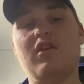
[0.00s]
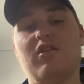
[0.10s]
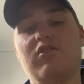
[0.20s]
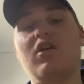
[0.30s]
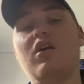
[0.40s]

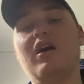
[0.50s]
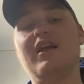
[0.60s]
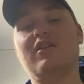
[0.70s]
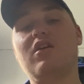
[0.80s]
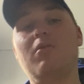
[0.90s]

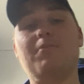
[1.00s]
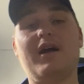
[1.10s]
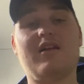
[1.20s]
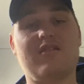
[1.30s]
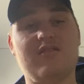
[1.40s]
tight,
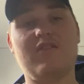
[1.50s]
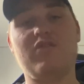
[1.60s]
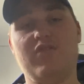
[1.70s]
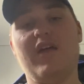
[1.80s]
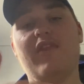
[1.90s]
compact, and
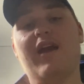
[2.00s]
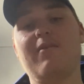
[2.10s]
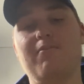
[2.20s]
then they can